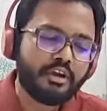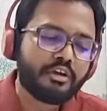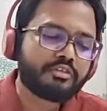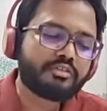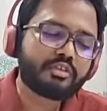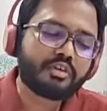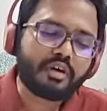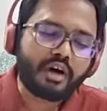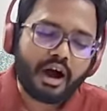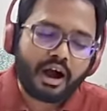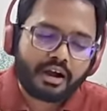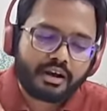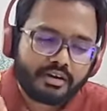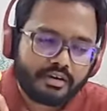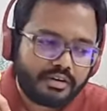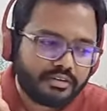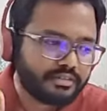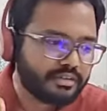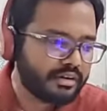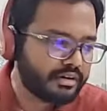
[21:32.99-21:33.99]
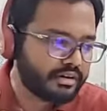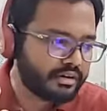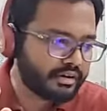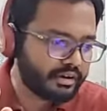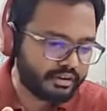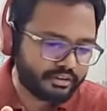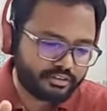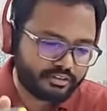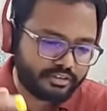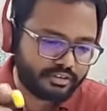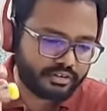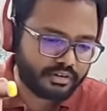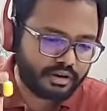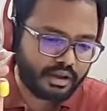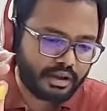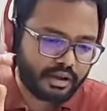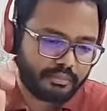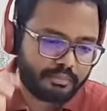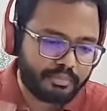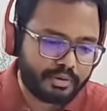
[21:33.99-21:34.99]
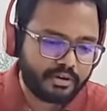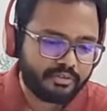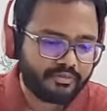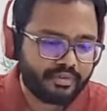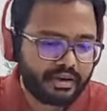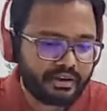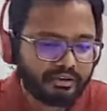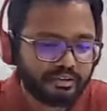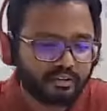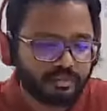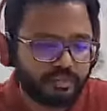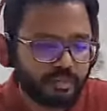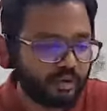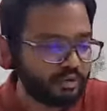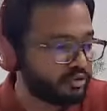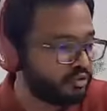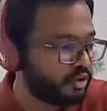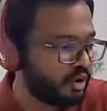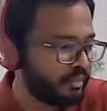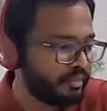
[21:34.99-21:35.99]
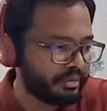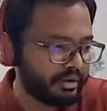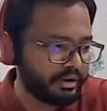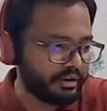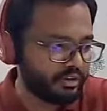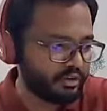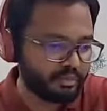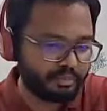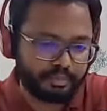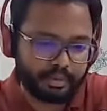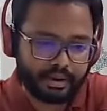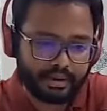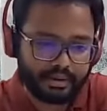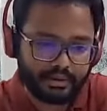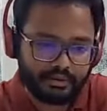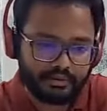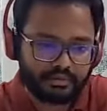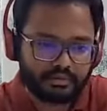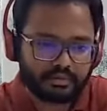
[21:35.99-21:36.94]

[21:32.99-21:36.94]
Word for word: So occlusal reduction prevents postoperative pain